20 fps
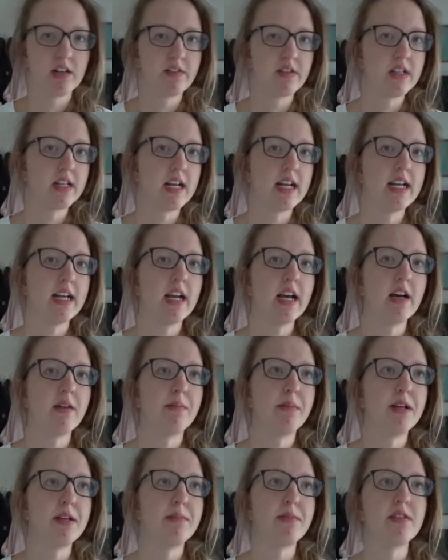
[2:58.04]
overnight at
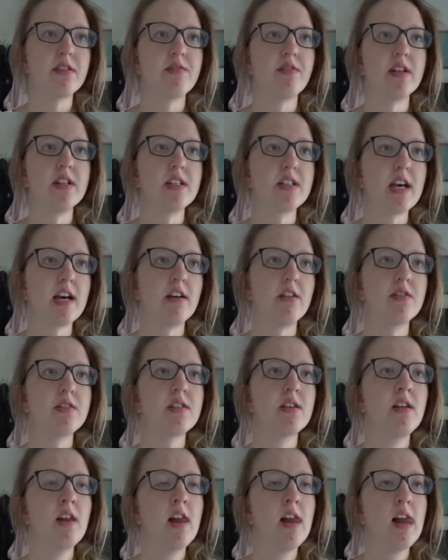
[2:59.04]
my best friend's house.
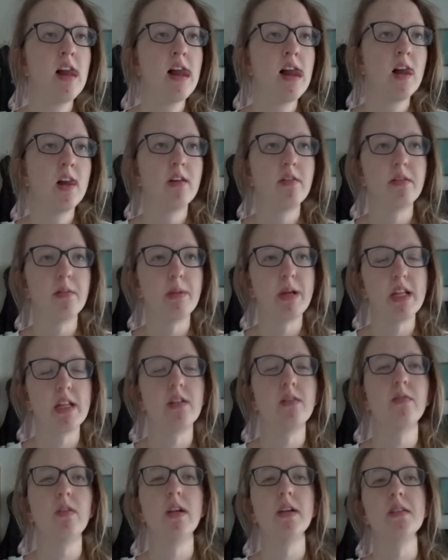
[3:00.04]
My other
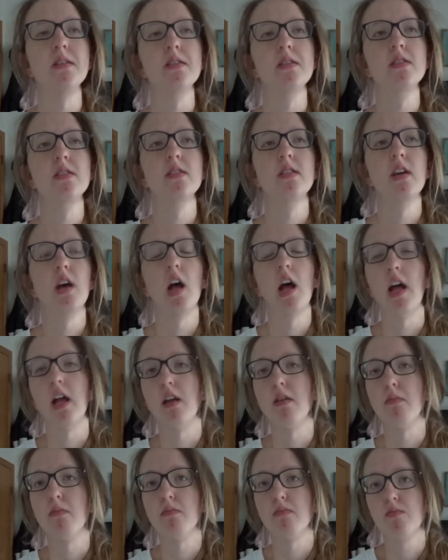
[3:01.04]
friends,
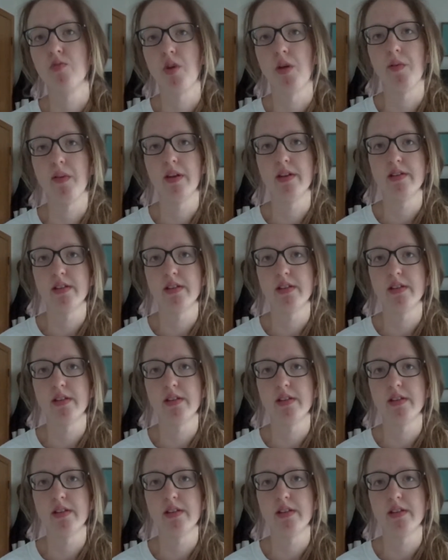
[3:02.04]
I'm driving to